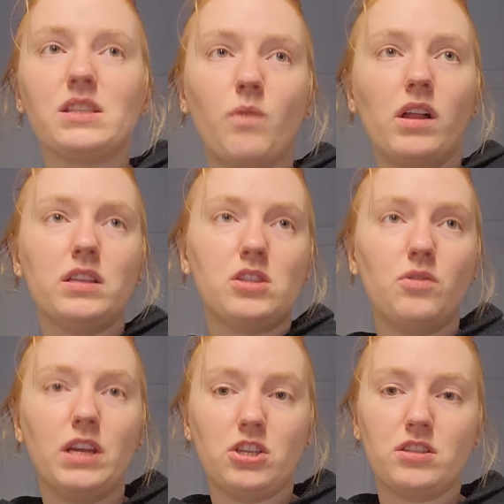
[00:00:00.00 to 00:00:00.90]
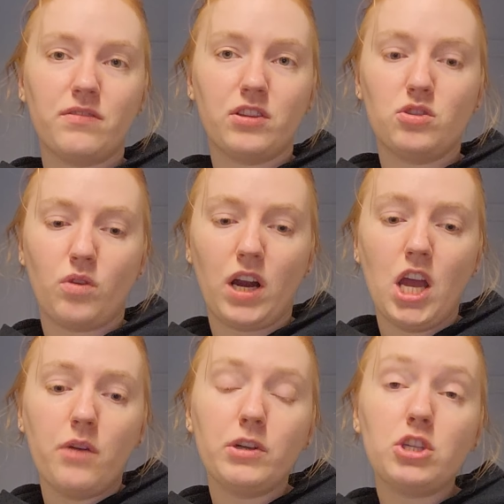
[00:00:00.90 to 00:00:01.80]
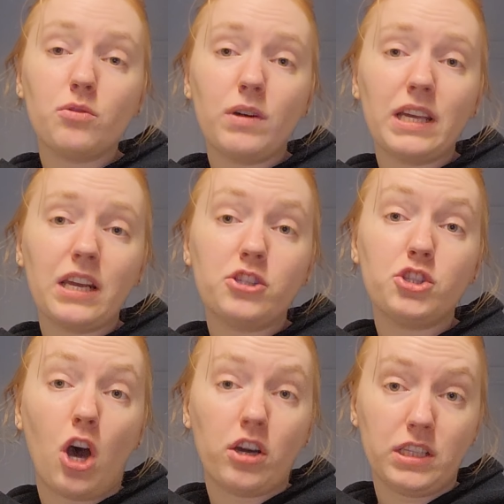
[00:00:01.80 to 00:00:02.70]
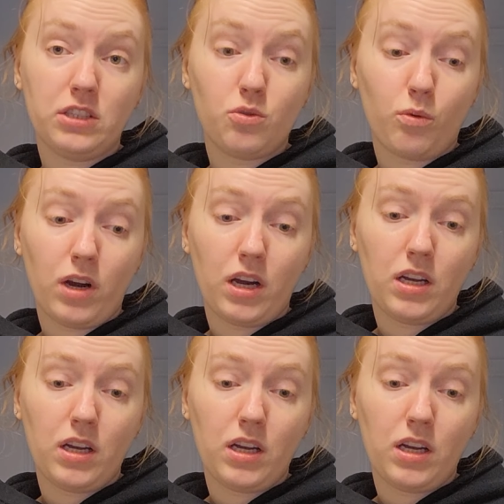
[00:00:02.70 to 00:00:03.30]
as well as new hinges for the door. We do want to get a doggy door.